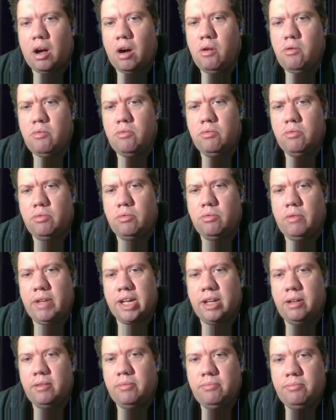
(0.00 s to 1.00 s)
Oh,
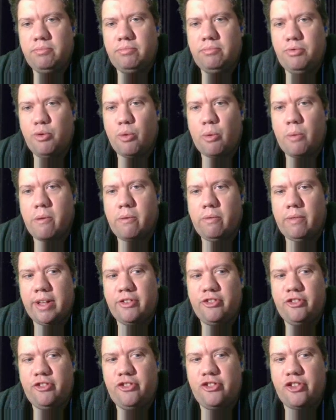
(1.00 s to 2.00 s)
like a Northern
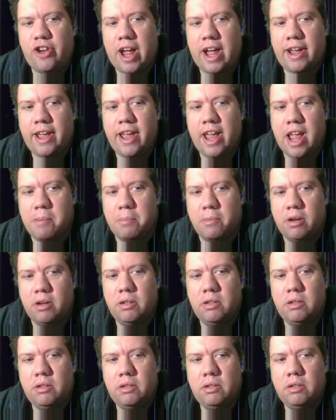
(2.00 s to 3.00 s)
Lights
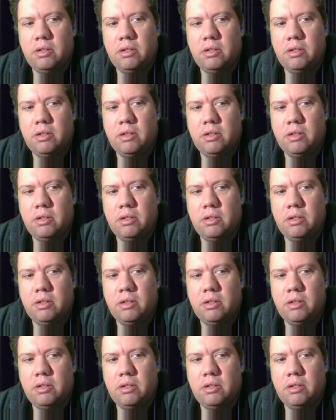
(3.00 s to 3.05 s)
jackhammer.